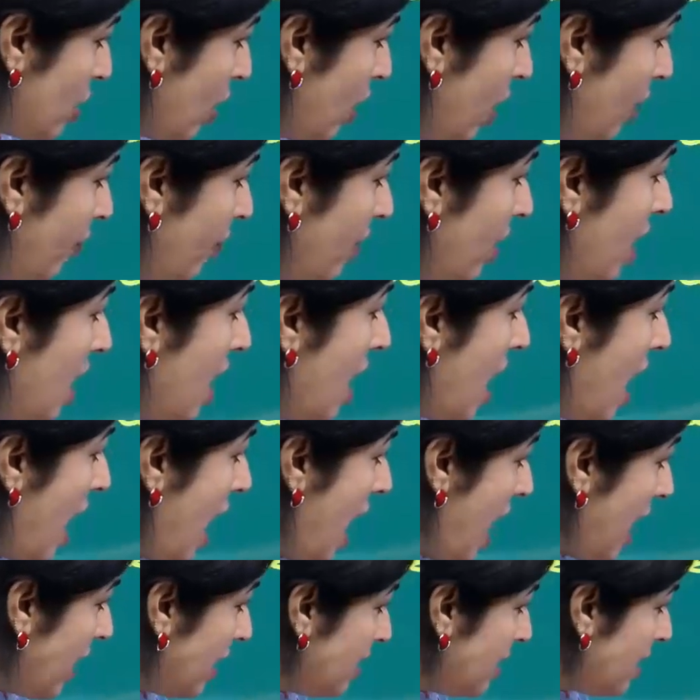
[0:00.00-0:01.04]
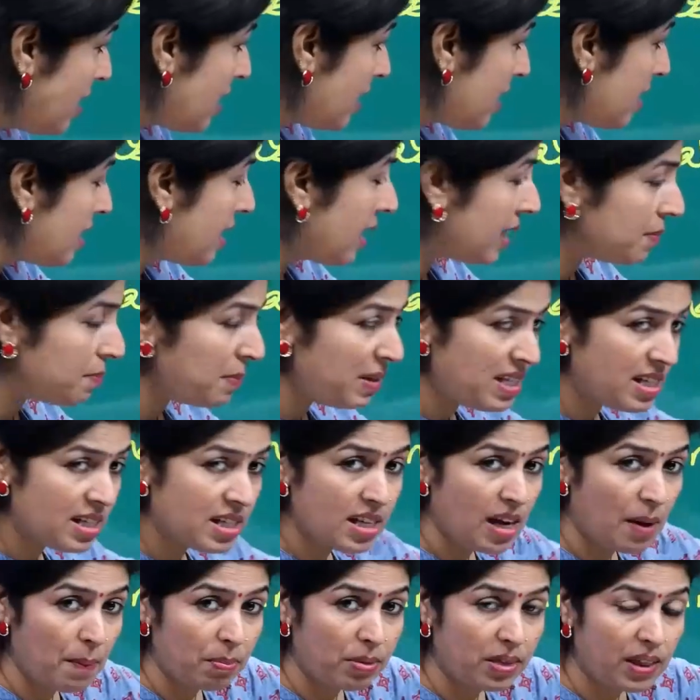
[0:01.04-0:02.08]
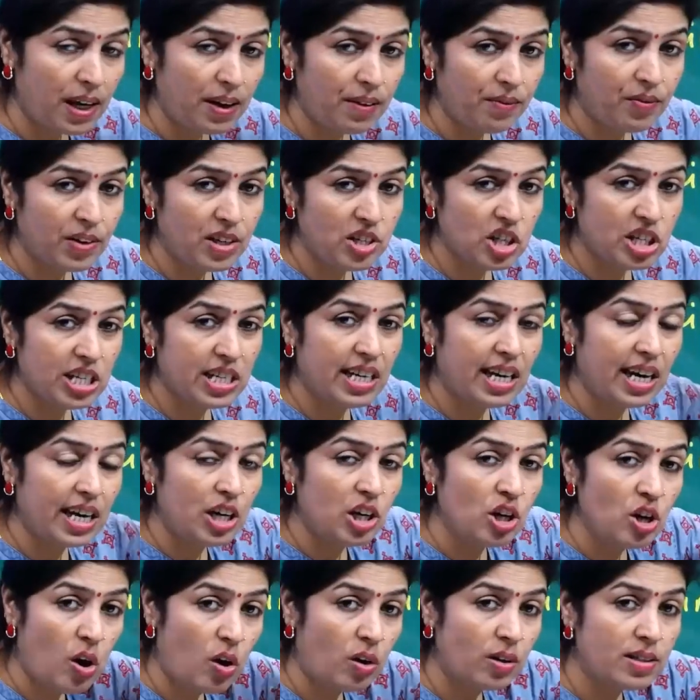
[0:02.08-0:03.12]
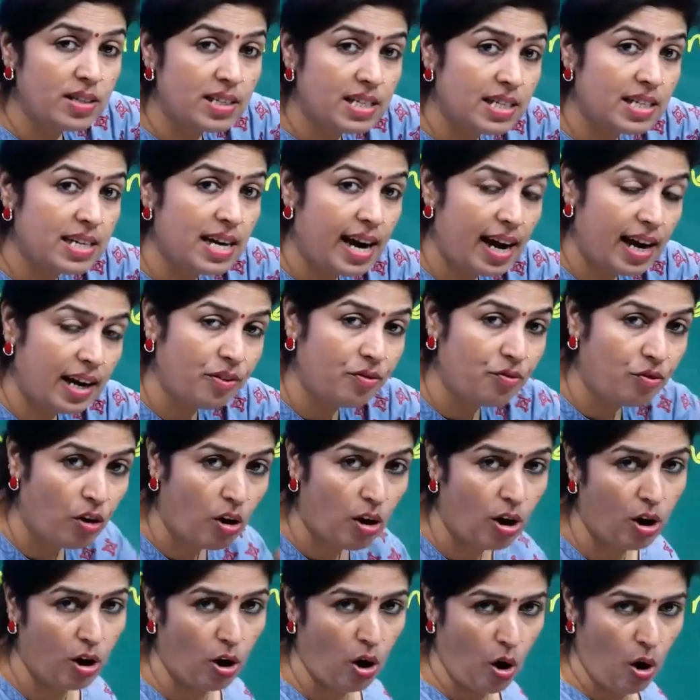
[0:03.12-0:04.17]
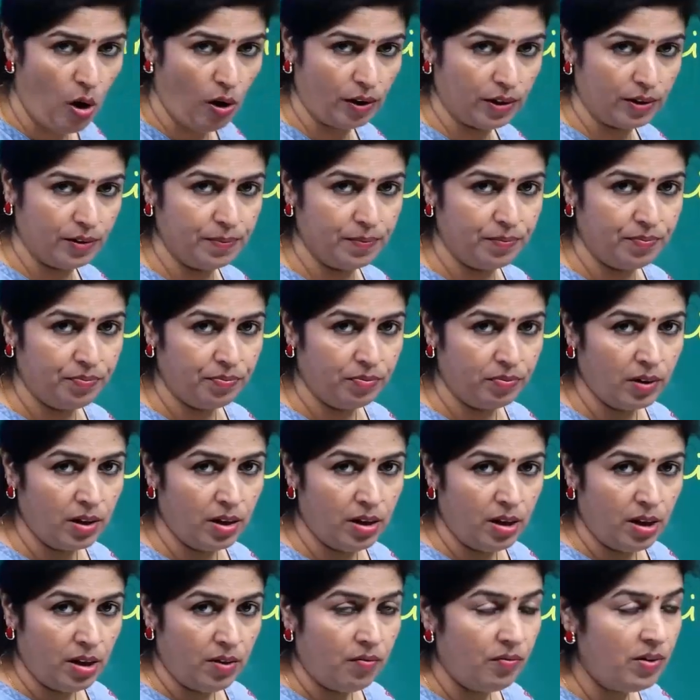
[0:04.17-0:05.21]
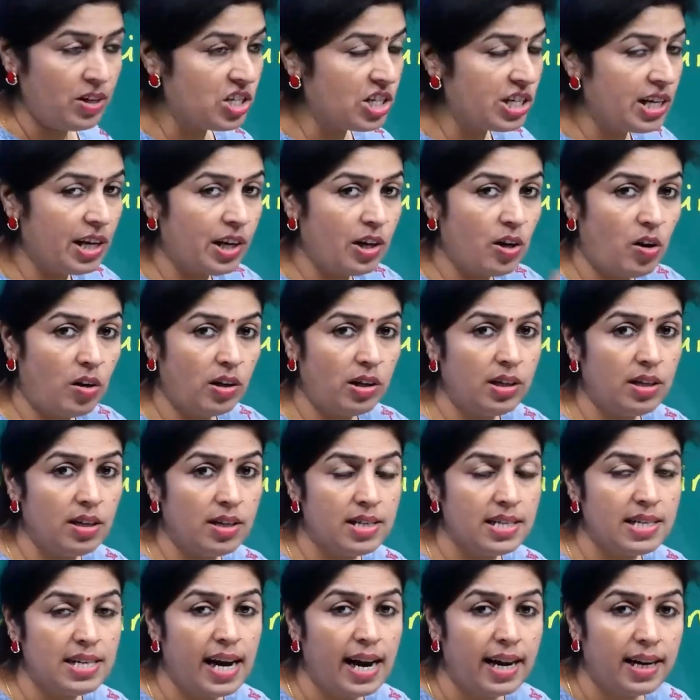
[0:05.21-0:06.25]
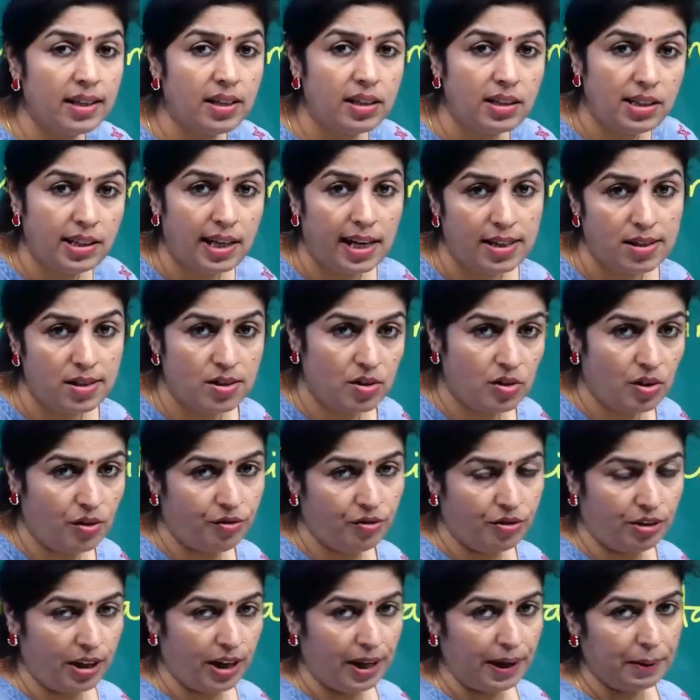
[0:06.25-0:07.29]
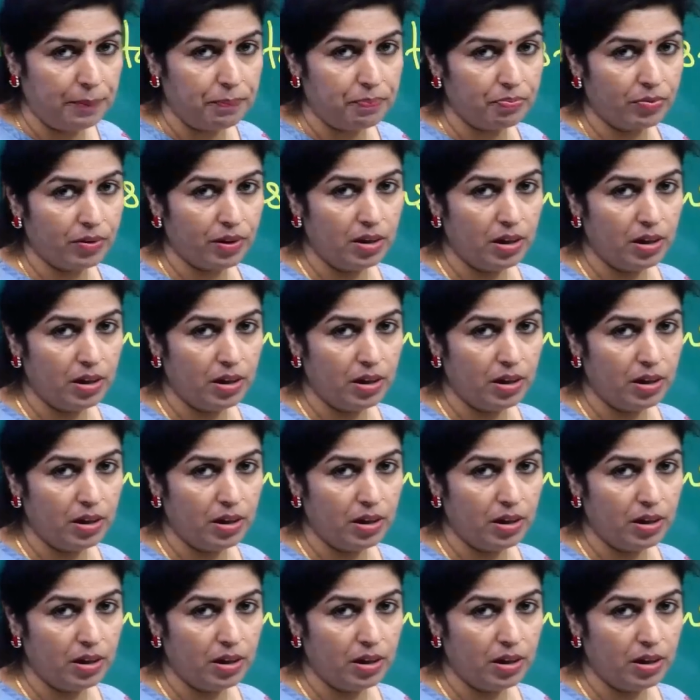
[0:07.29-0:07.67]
of that means something which cannot stand for long, which cannot stand the test of time.